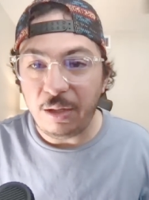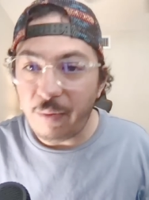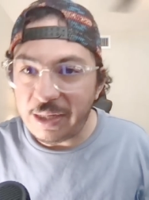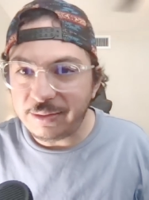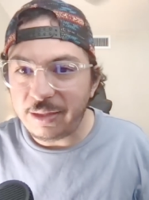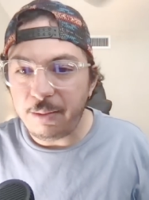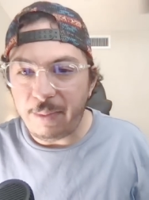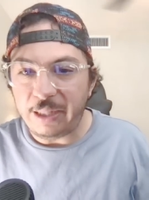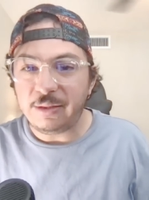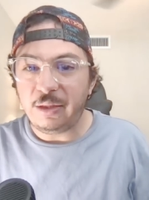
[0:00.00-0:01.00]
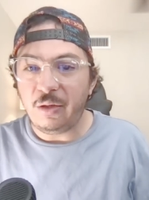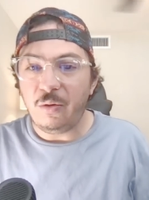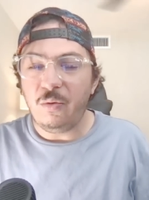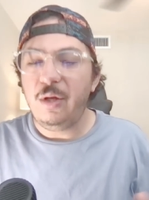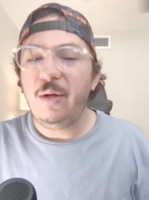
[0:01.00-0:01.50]
arrested in
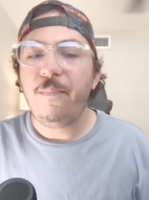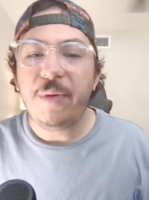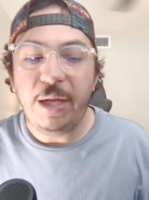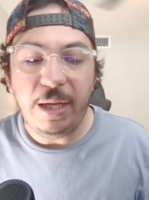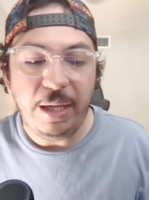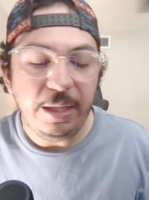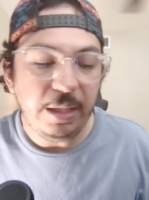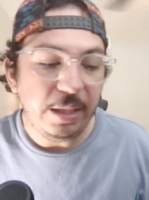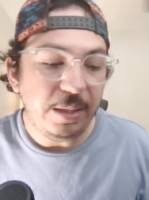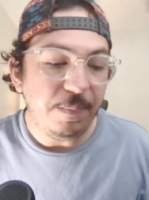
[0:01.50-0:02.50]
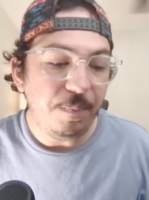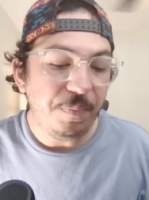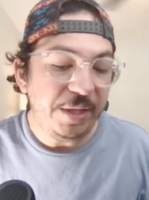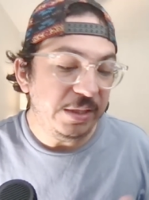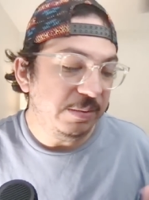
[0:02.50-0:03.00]
Mexico, and
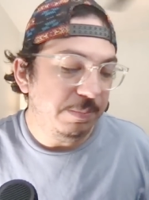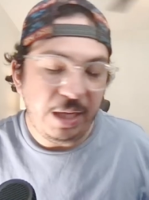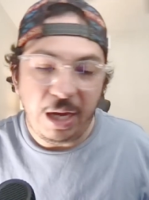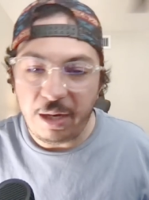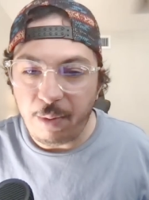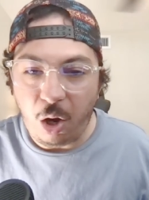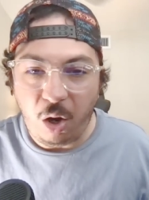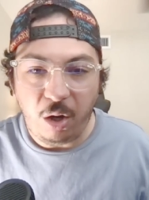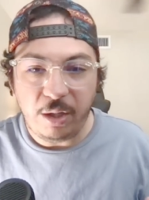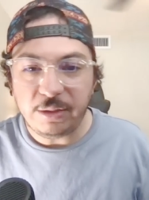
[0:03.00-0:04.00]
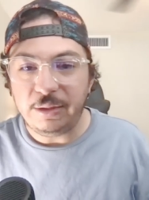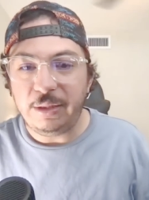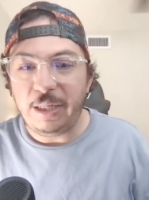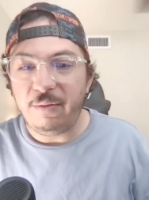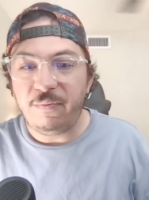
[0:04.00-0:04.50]
um, he's behind bars, and
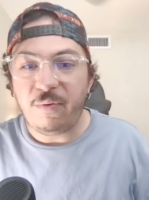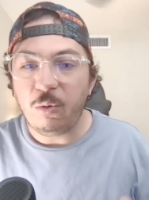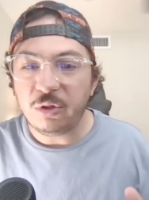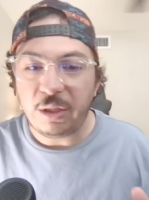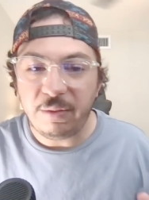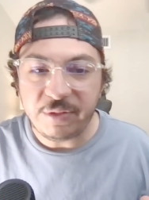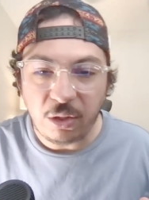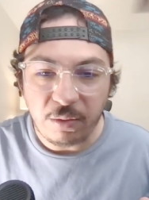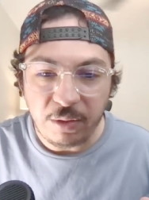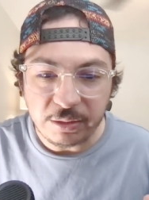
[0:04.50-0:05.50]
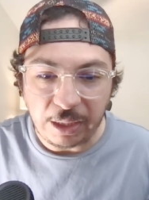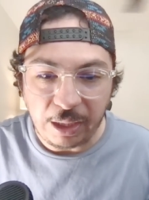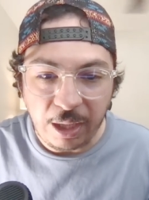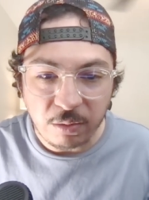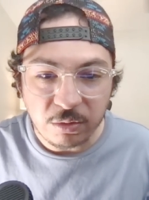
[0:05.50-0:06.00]
they froze all of his, his
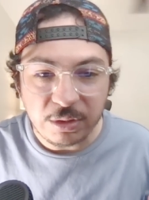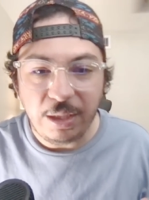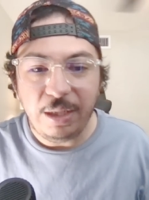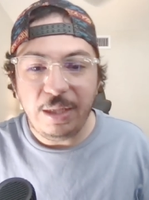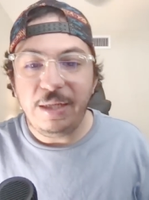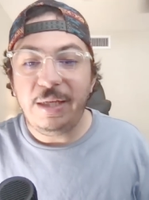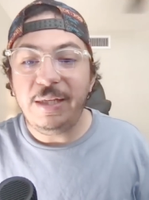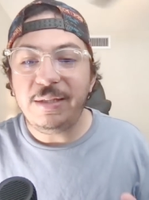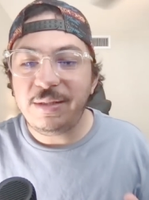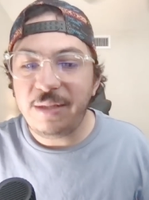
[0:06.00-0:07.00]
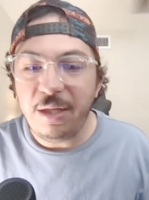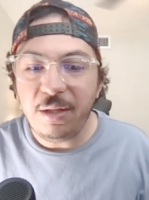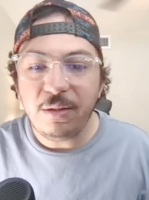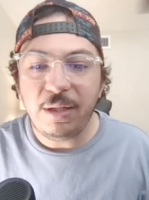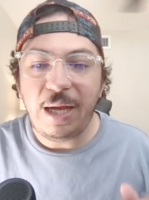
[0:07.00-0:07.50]
accounts, he
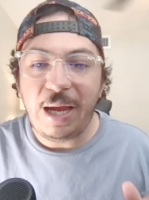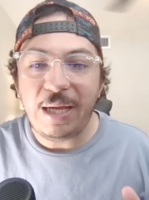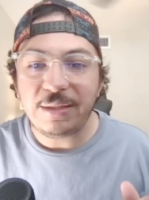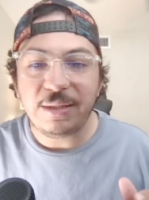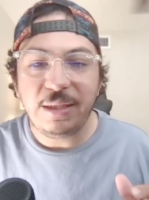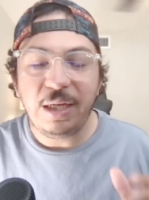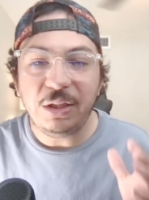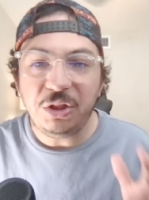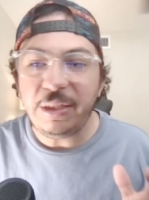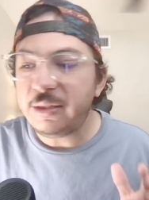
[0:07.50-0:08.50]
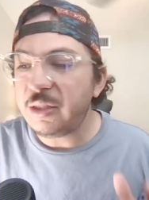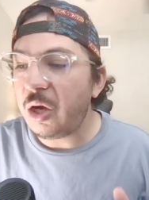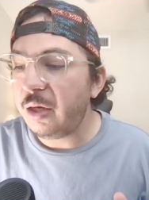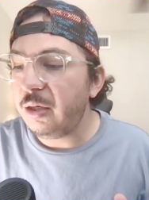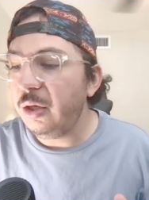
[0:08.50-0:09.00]
still has a shit
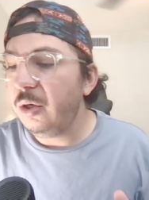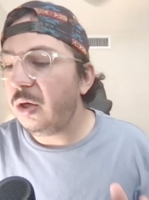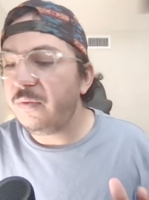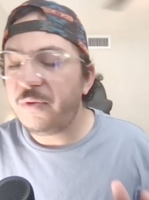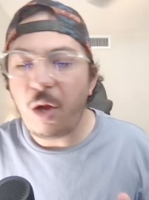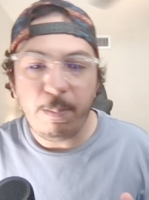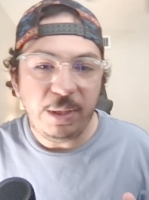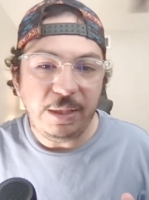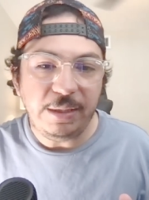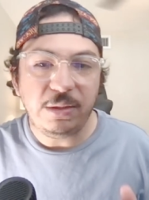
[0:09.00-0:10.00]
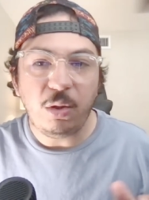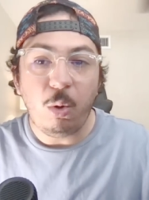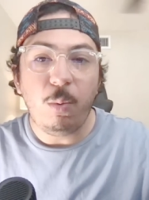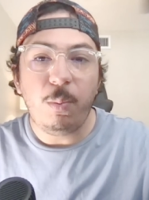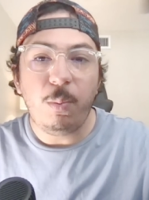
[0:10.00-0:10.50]
ton of companies
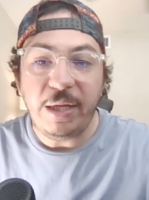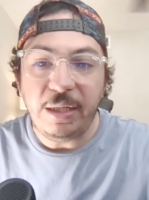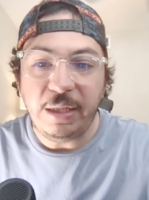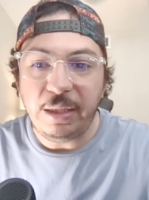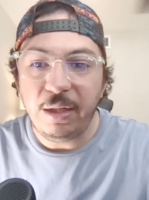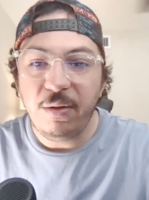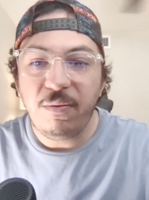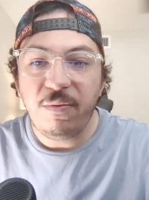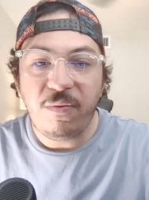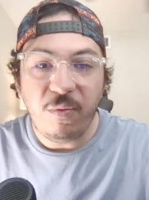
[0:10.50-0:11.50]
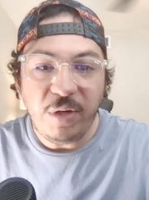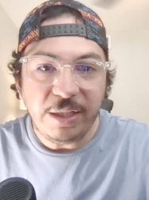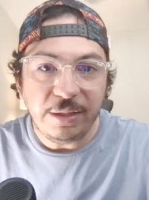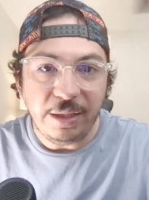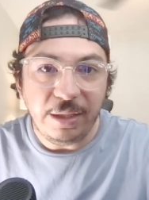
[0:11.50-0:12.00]
operating
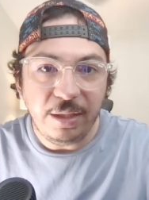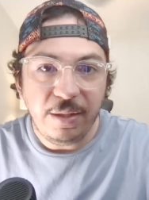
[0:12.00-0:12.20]
freely.